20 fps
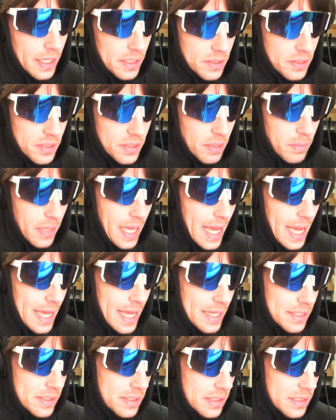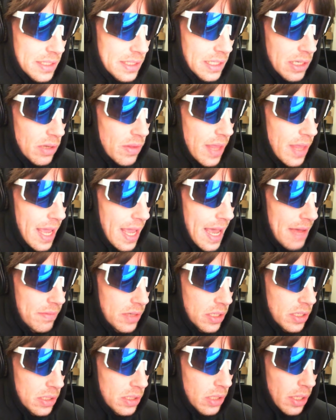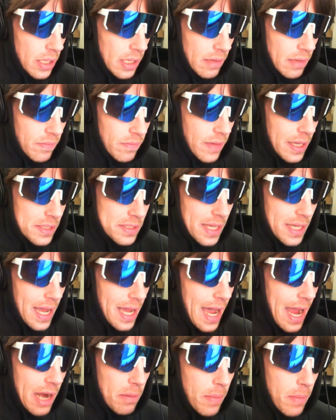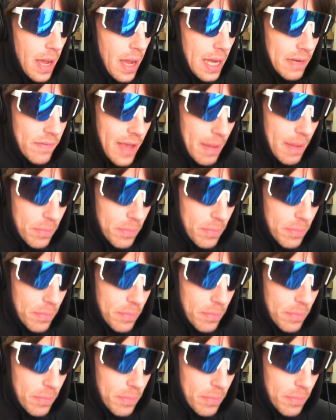some guys, you know, they have a good-looking face at higher body fat